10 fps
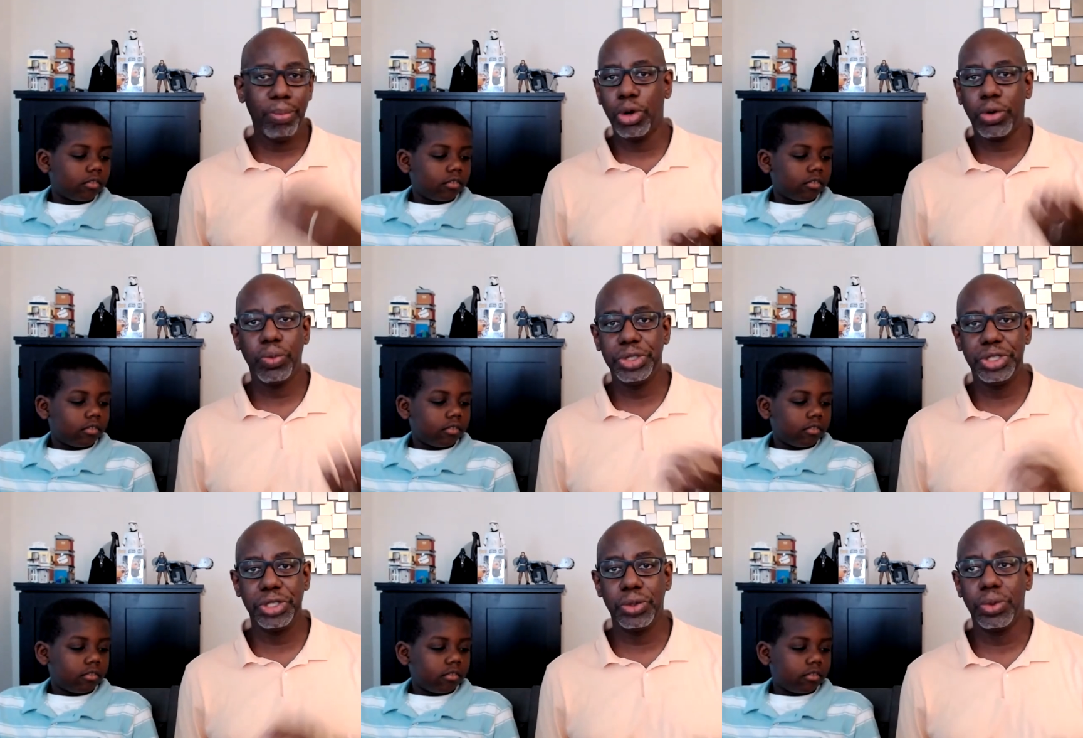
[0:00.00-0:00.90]
Speaker 1: book would
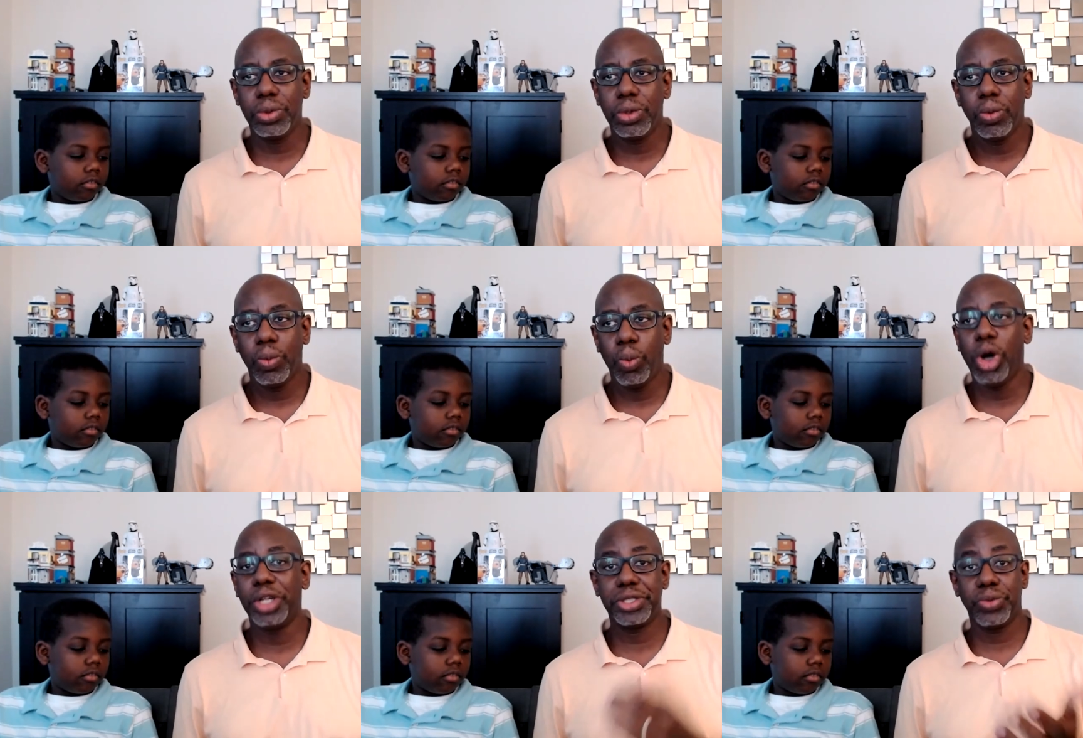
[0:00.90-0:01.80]
you
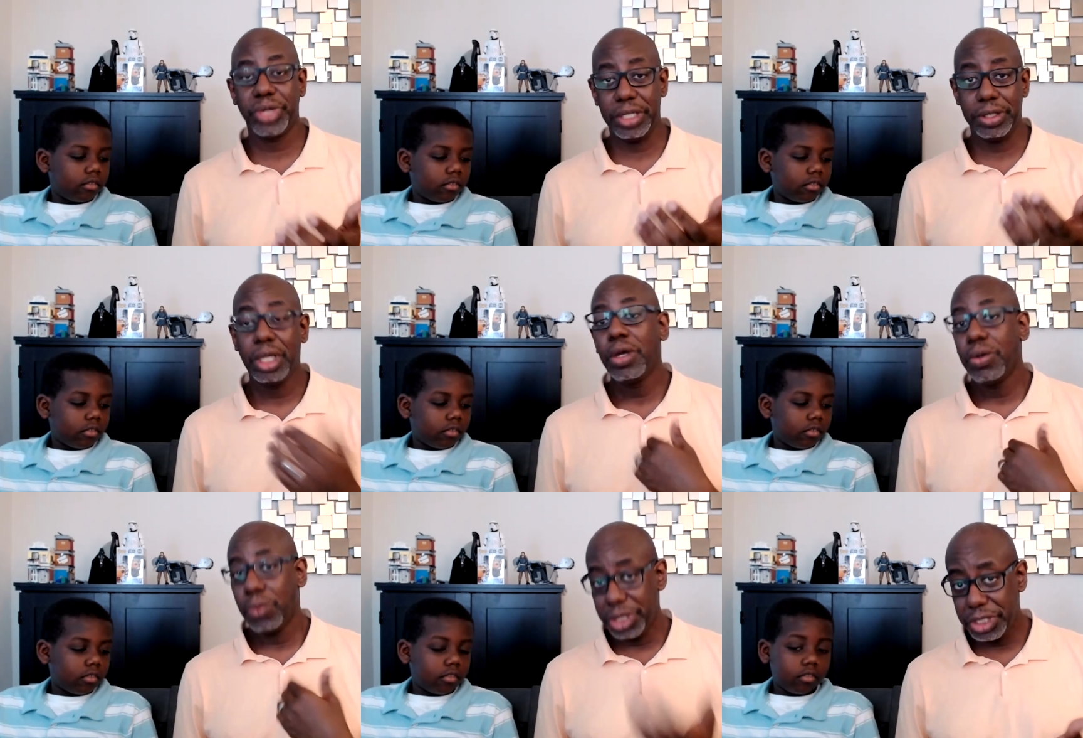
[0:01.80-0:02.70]
want to read?
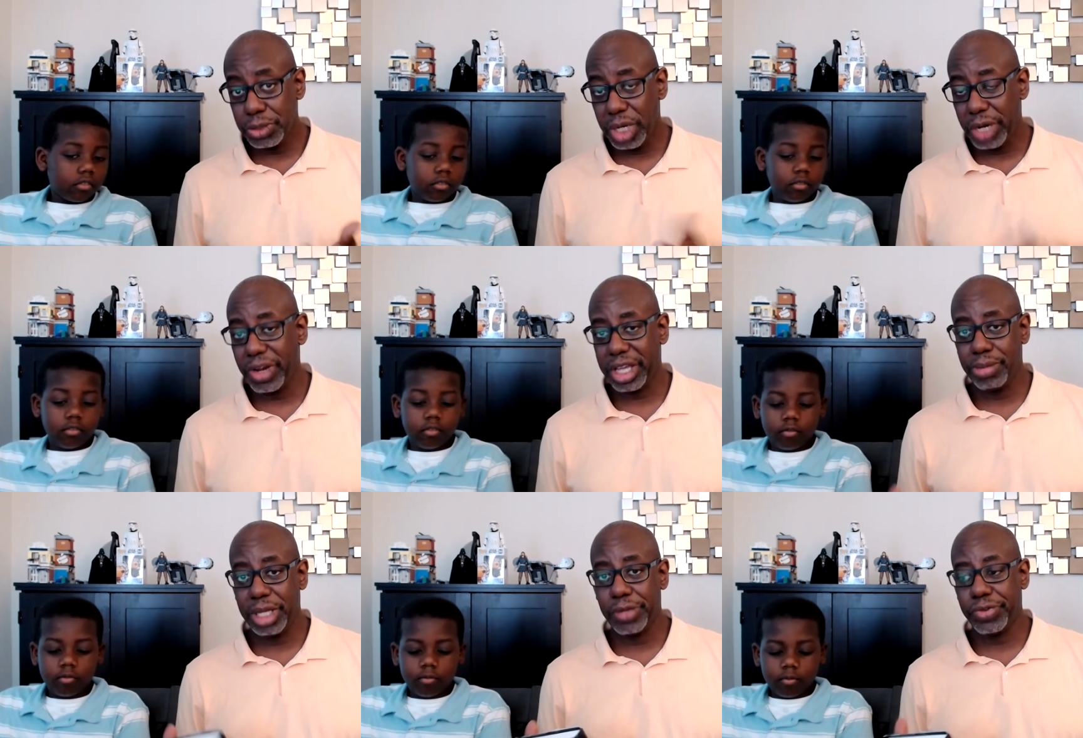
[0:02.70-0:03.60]
Well, this is what I
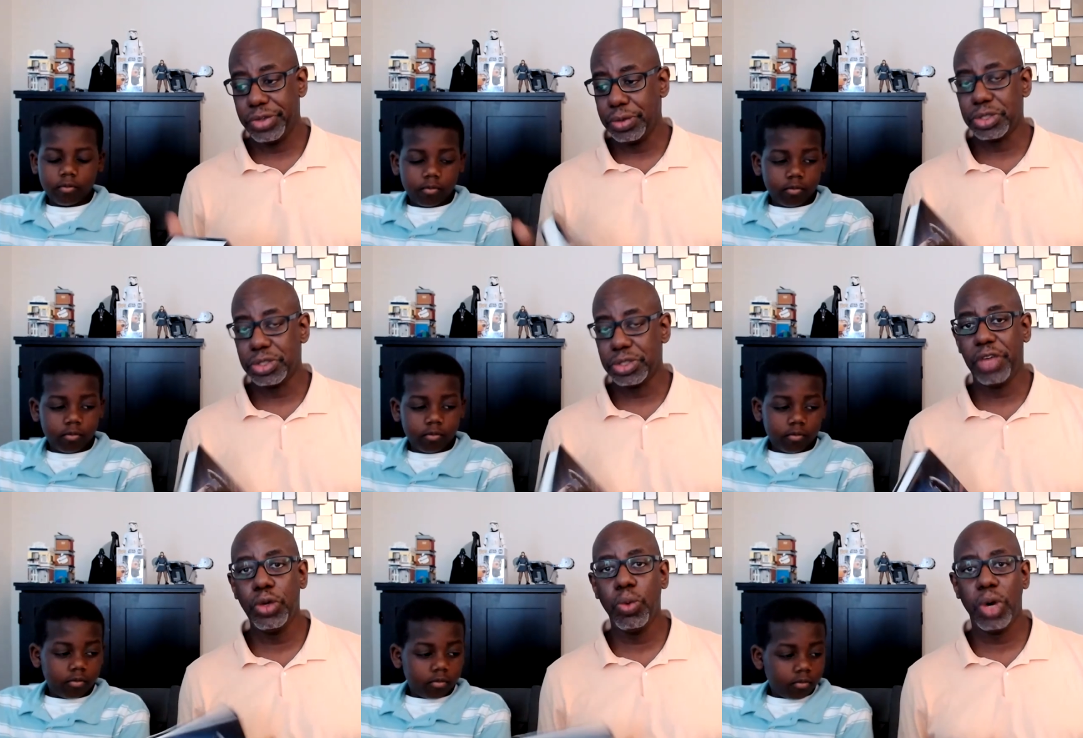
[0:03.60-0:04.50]
recommend for you. So, if
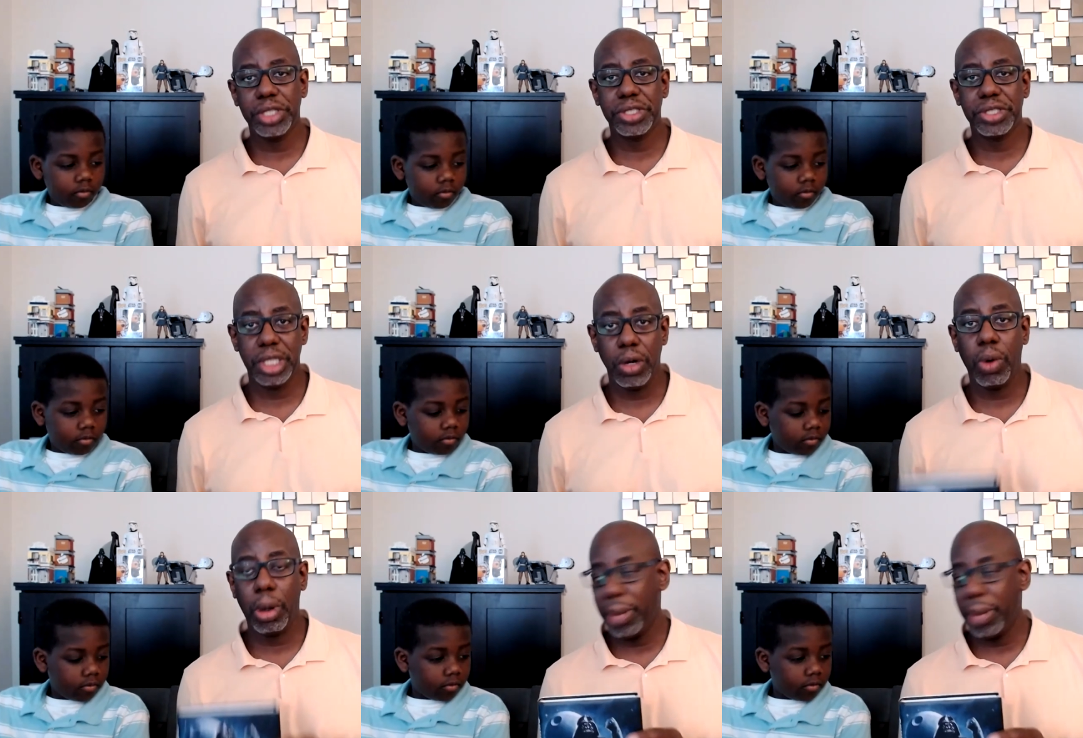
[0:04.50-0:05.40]
you wanted to know
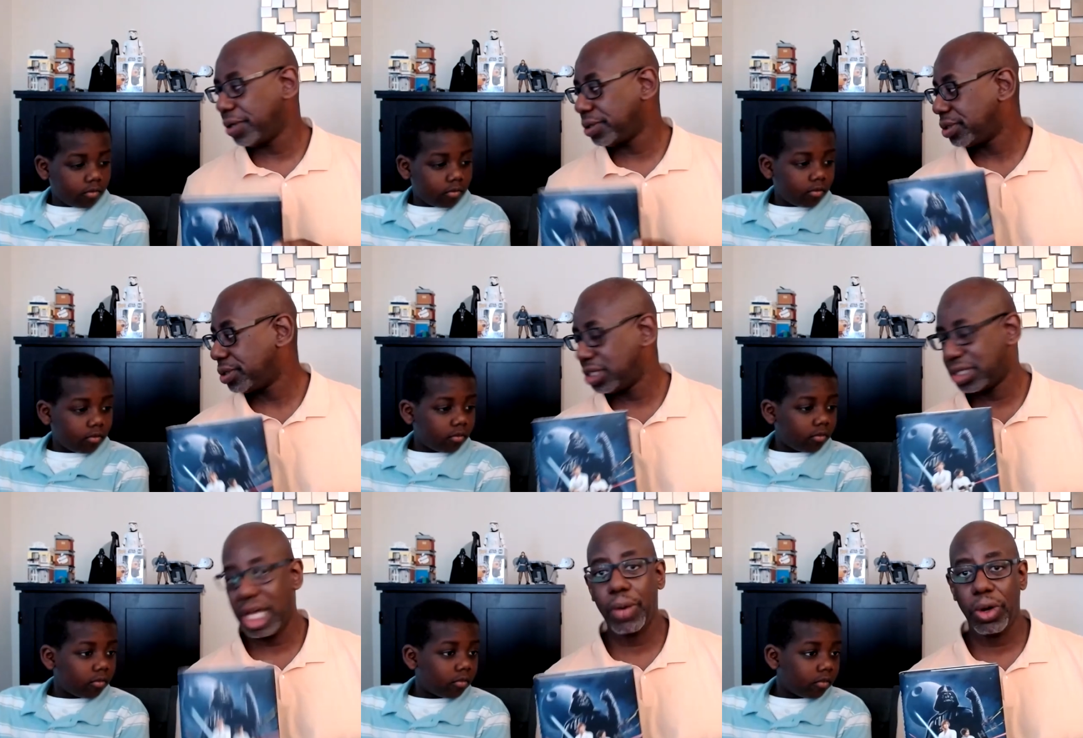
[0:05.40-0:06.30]
about the
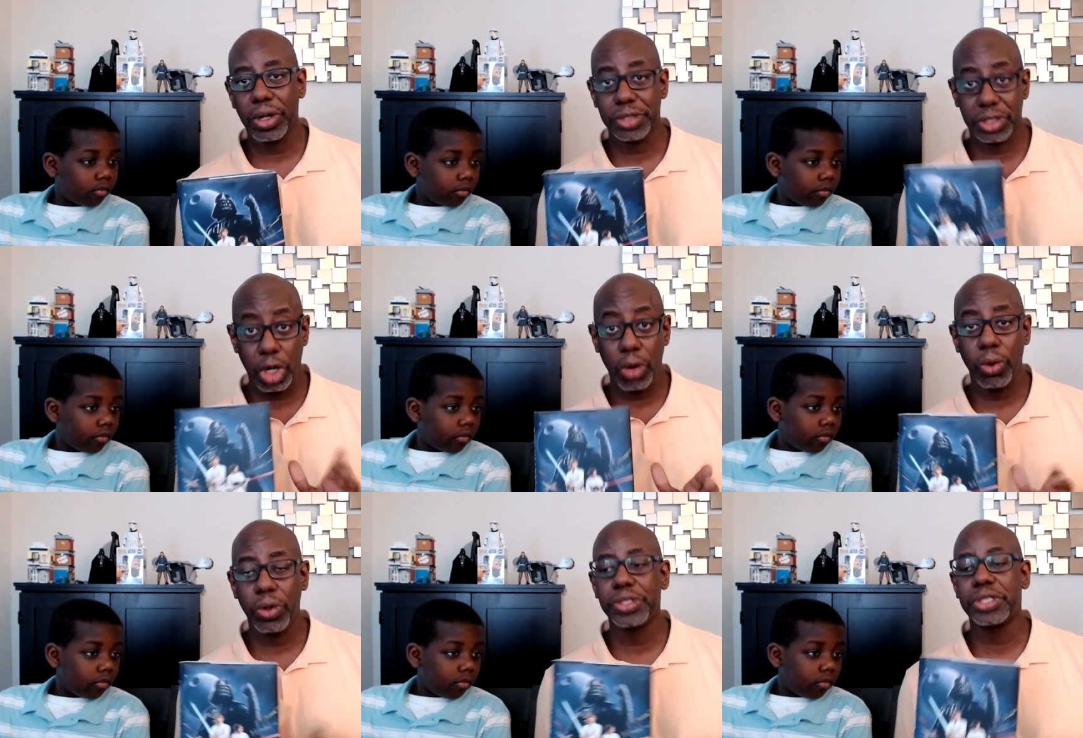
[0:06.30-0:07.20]
Skywalker, Star
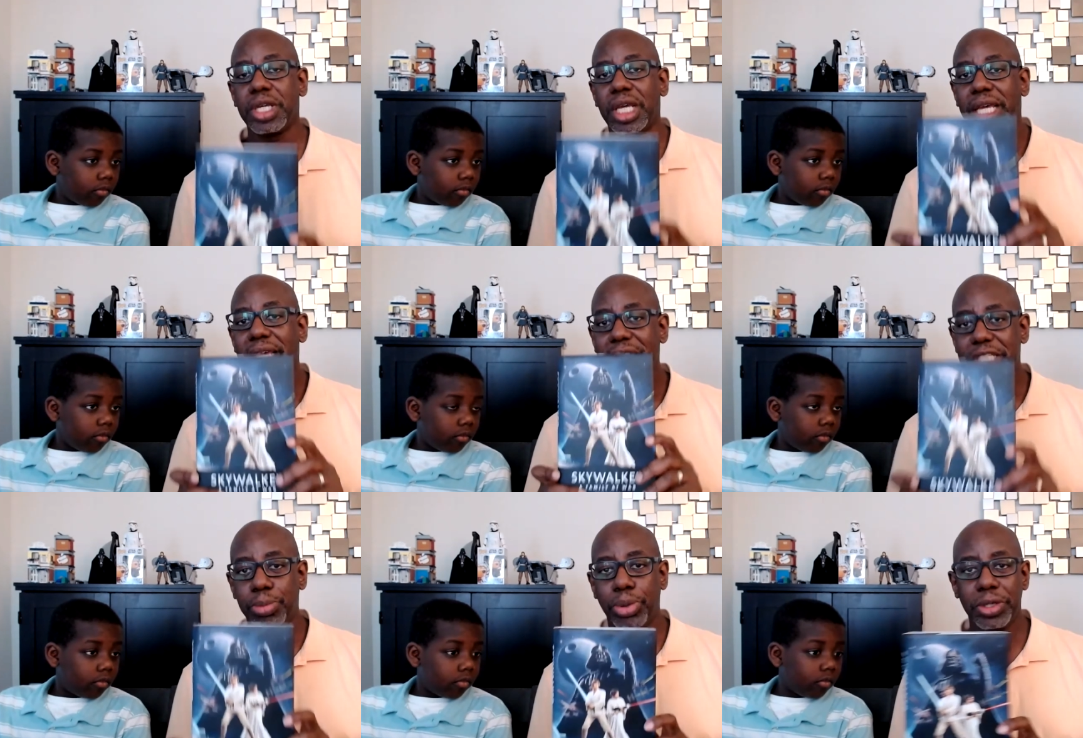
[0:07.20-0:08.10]
Wars, it's
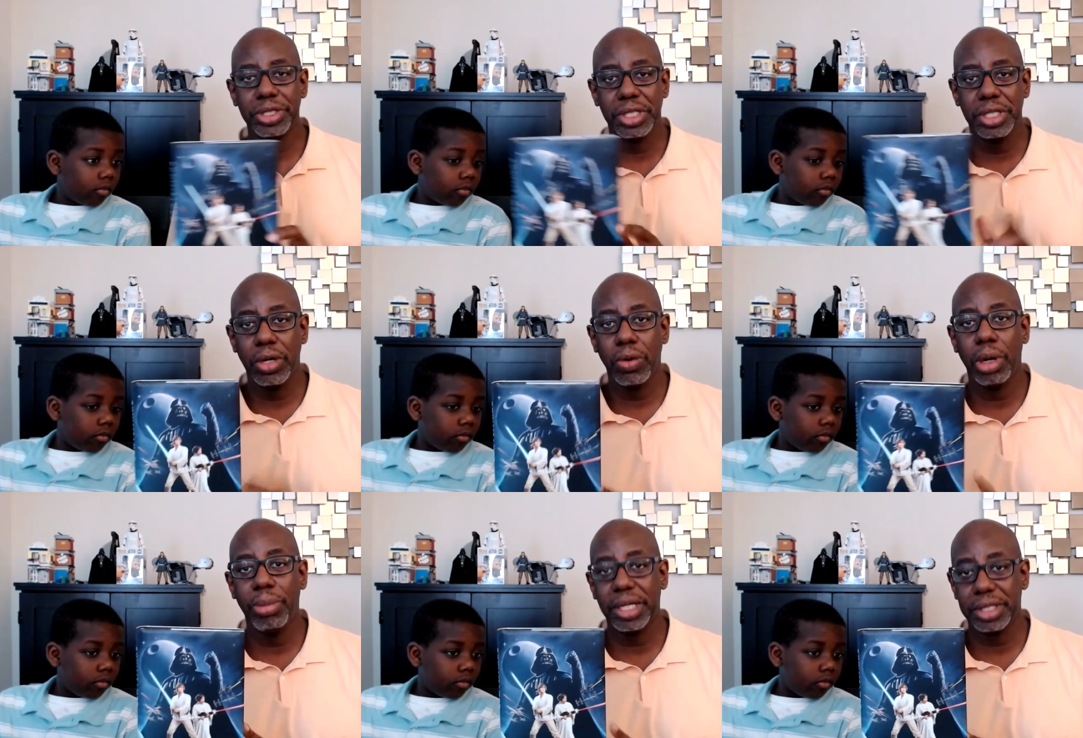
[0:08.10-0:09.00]
important to know
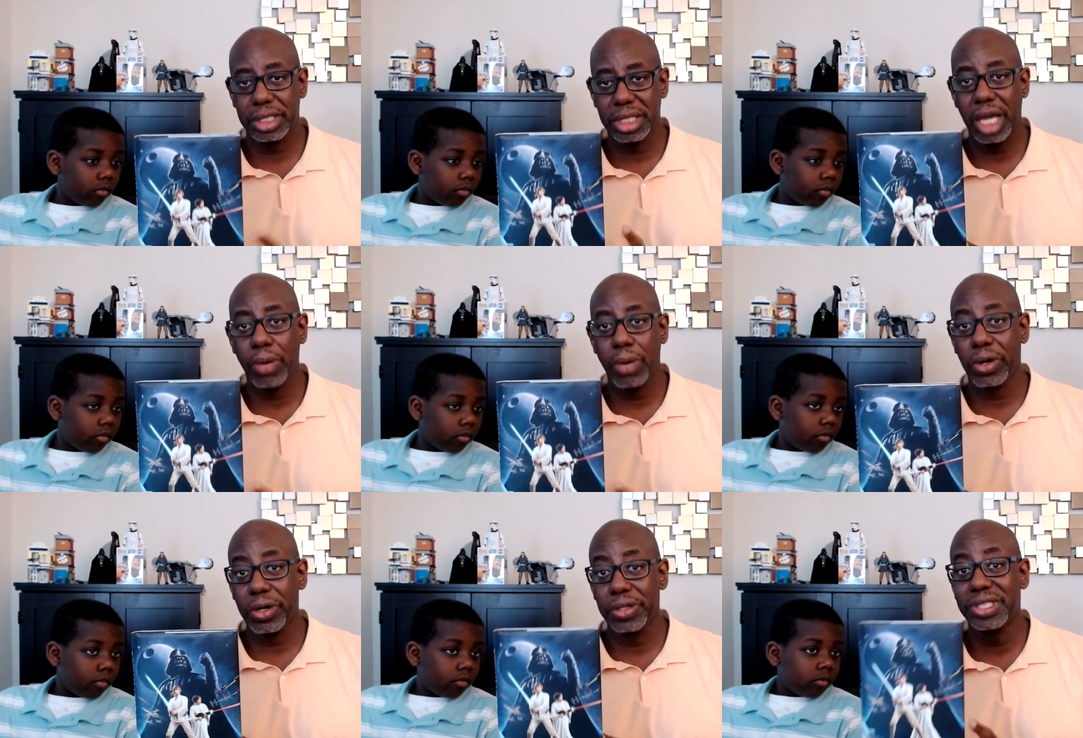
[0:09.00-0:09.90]
about the
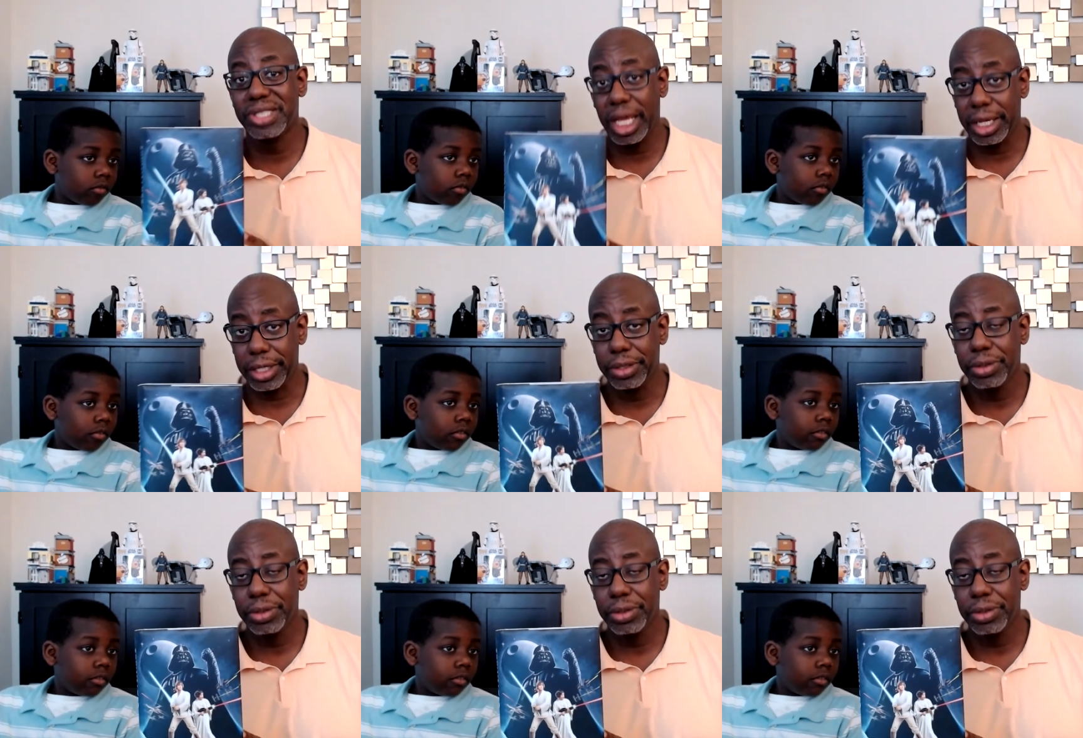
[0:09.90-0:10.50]
Skywalker saga.